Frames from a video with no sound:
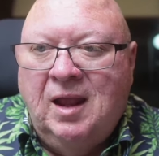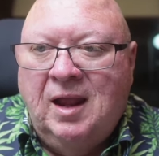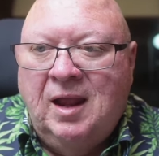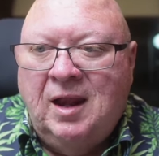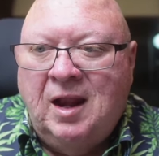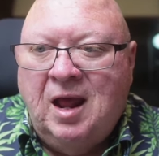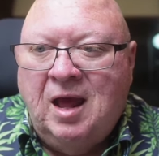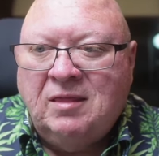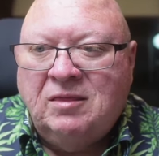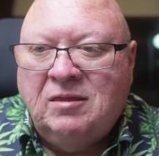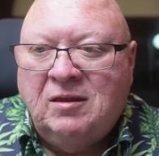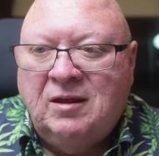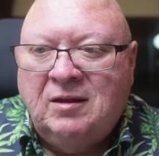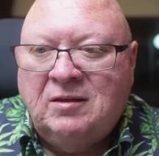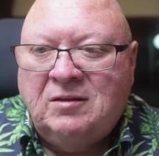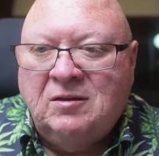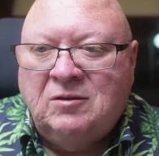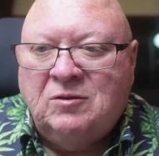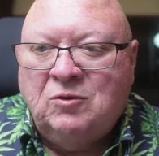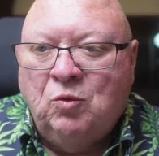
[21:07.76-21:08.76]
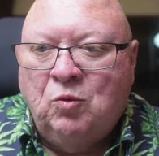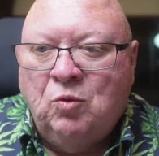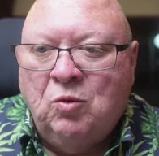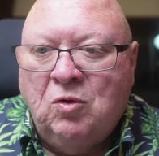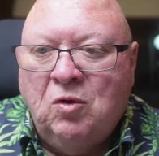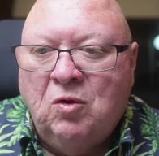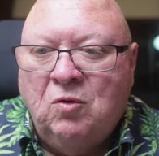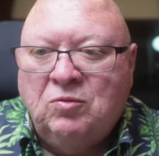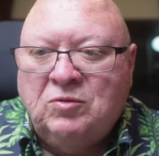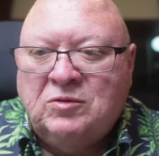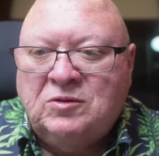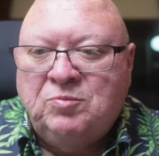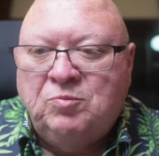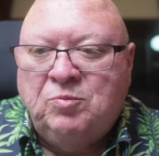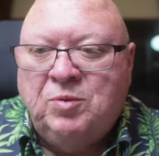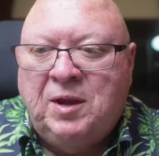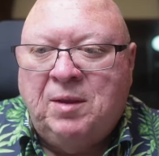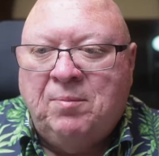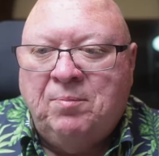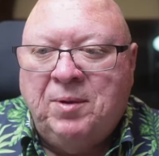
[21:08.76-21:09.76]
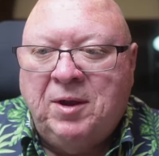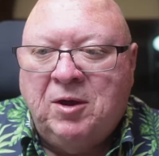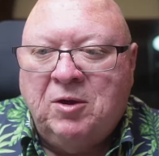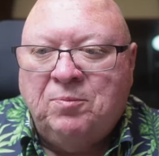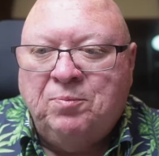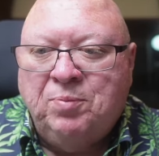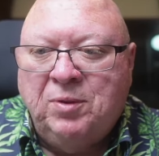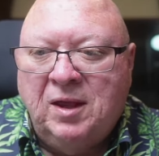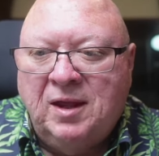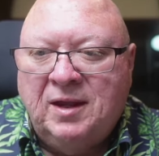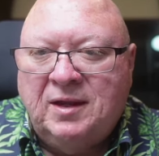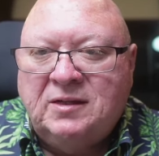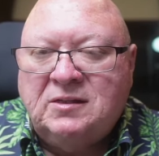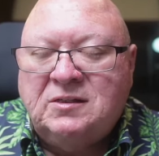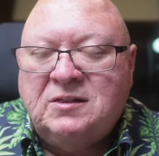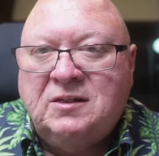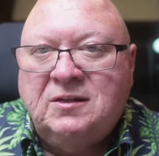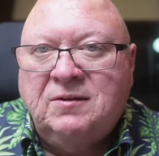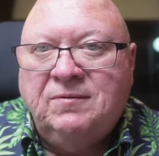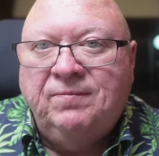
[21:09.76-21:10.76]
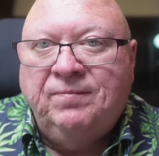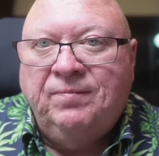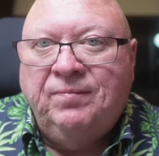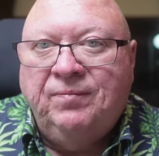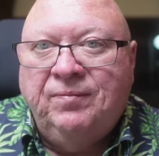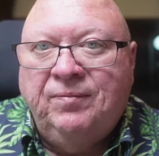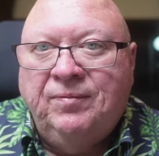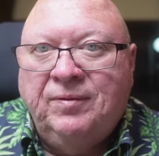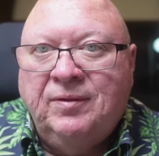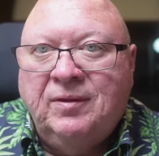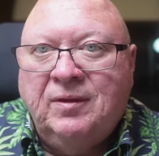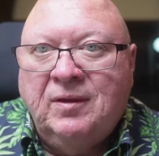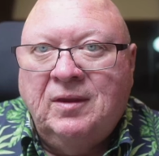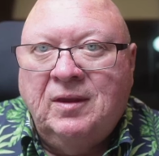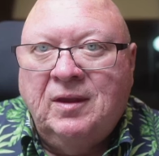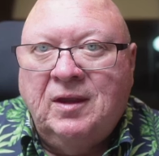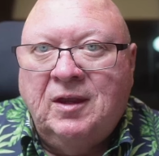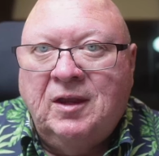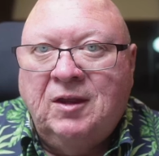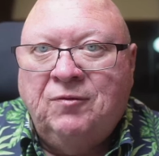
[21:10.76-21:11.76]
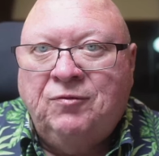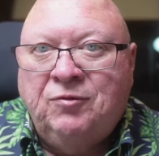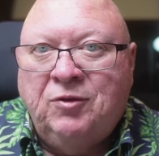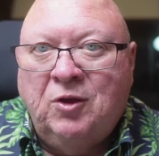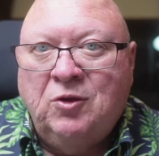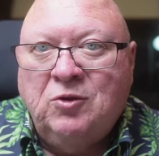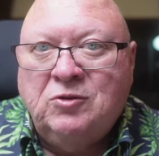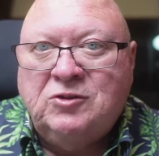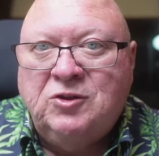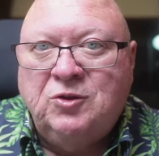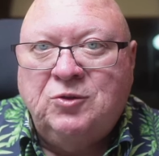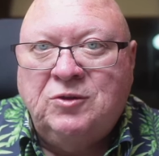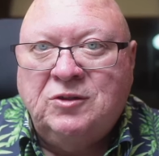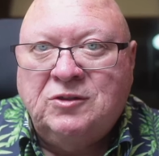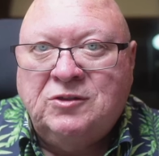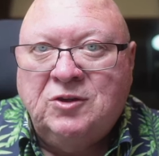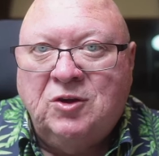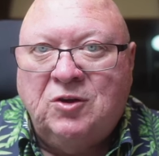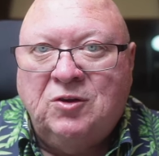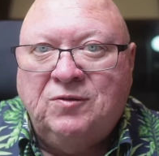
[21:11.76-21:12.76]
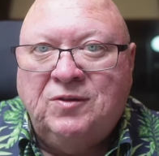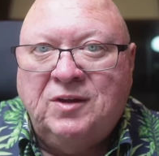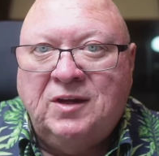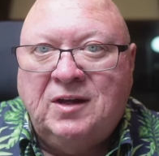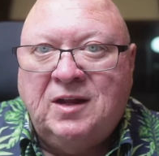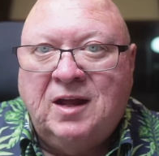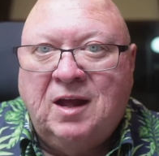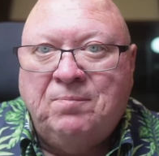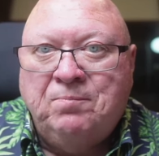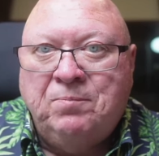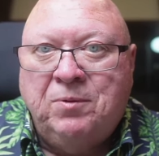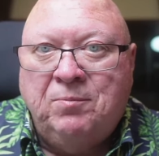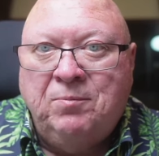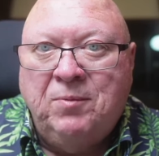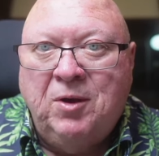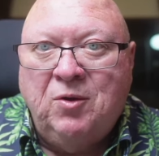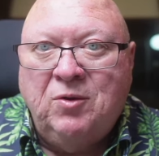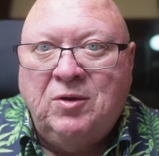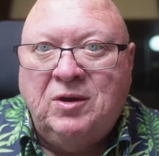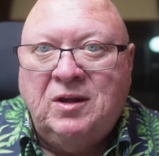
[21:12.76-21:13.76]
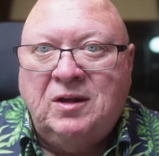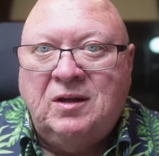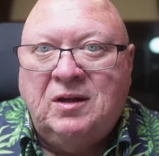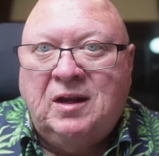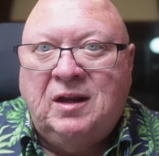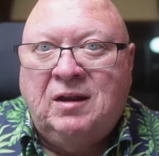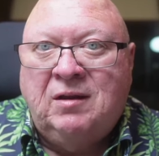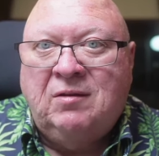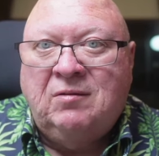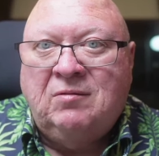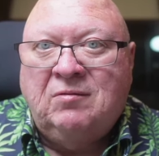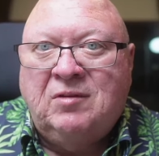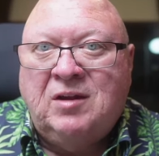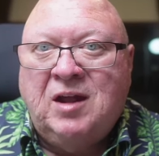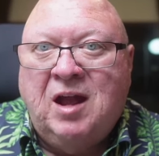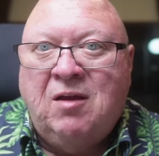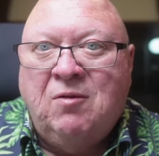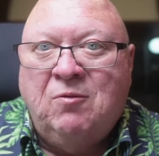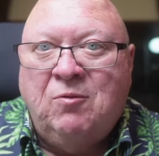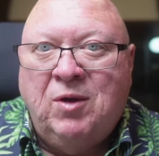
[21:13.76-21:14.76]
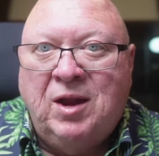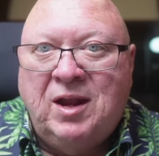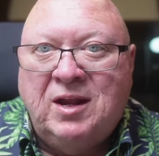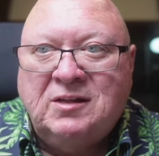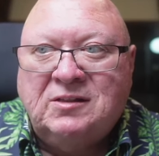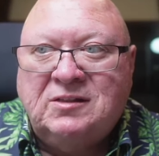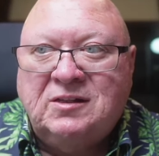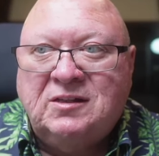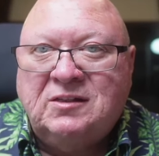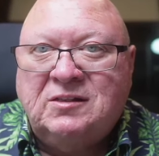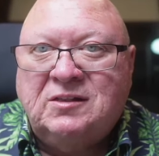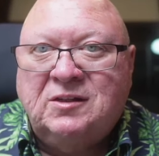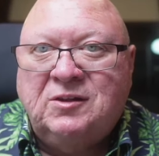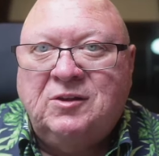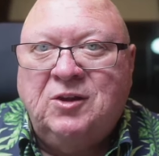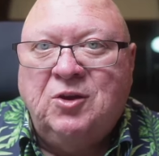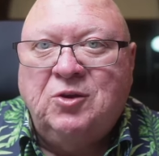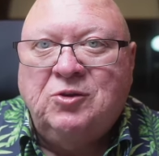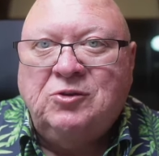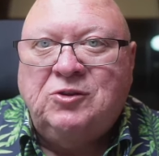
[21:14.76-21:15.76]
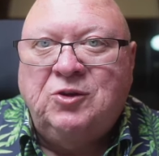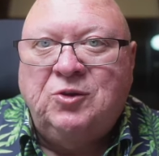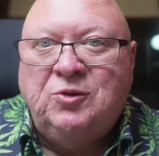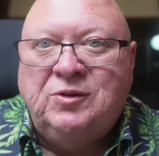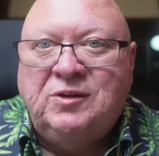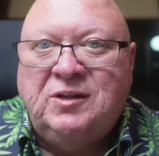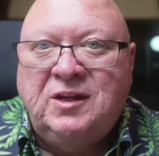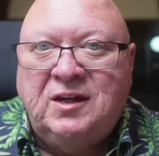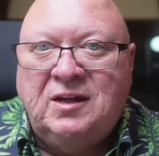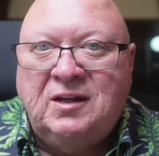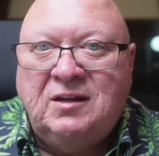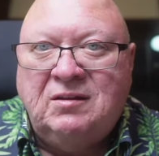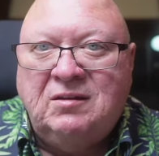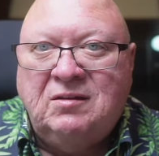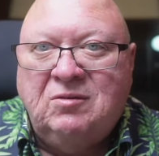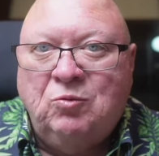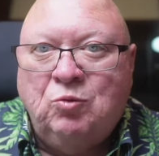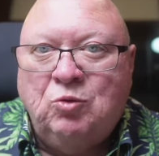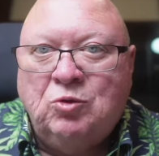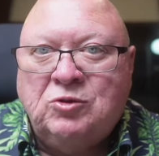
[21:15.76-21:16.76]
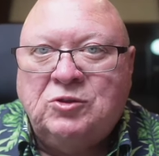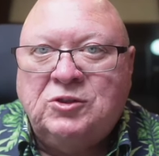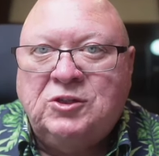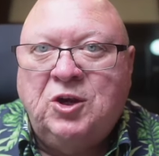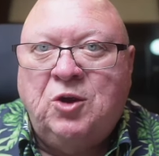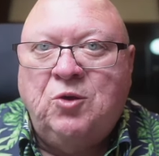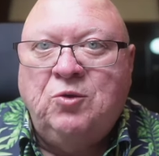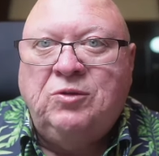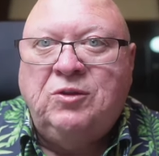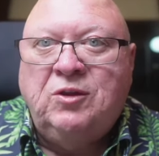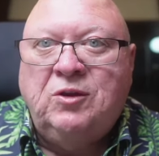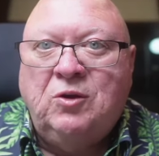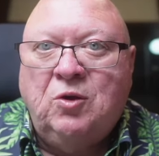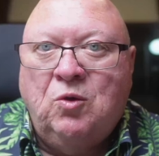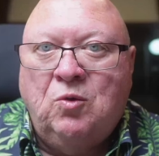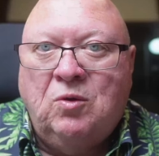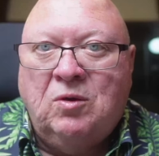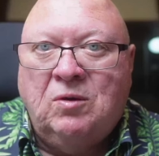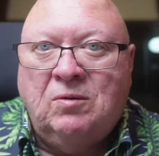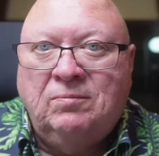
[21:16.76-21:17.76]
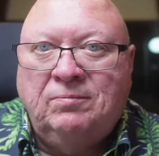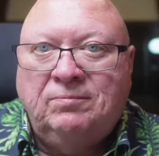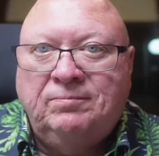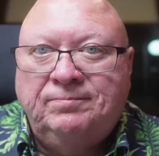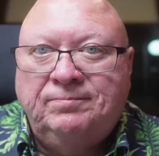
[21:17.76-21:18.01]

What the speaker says: And I think that the world would be a better place if those who deserved it got promoted and got raises, and those who didn't were shown the door.